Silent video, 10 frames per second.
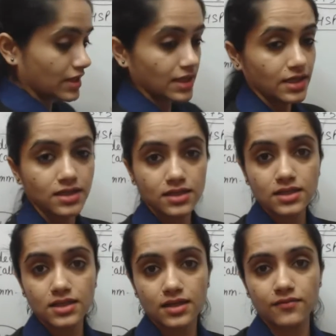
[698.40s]
we can
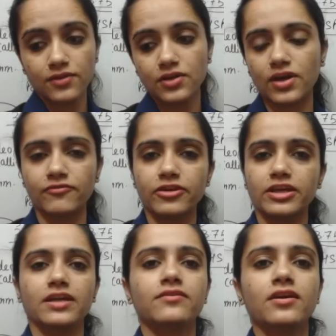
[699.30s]
earn the revenue and
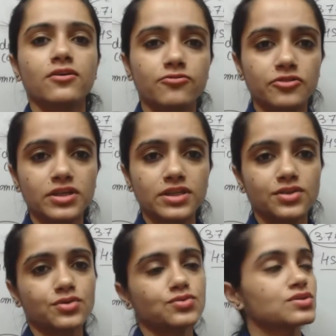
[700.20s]
we can further
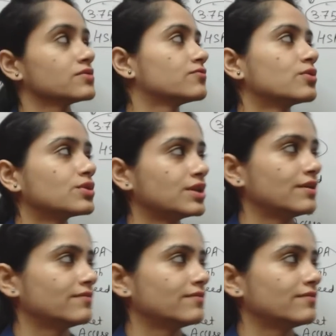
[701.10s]
use for the